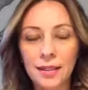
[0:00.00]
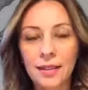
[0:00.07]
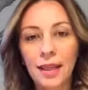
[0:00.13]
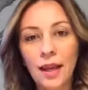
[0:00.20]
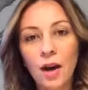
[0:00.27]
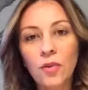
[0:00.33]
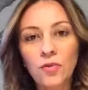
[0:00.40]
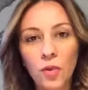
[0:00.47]

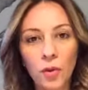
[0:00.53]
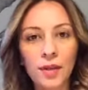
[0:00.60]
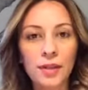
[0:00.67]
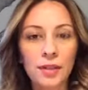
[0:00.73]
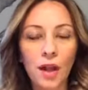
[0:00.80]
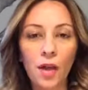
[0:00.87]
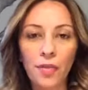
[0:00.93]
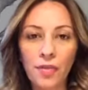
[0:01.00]
They are
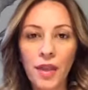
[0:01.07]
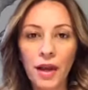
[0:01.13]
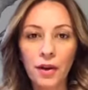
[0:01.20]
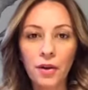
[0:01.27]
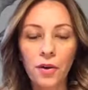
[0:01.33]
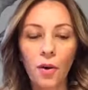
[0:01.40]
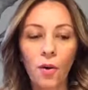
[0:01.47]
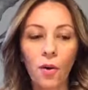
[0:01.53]
focused on
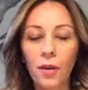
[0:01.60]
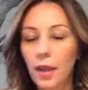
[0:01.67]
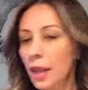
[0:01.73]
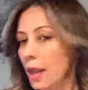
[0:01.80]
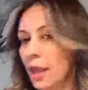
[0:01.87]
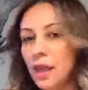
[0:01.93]
their goal.